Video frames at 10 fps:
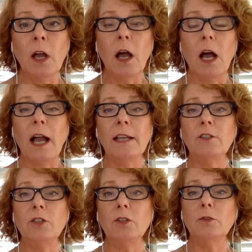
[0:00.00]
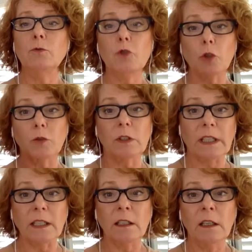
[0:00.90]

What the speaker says: I do journaling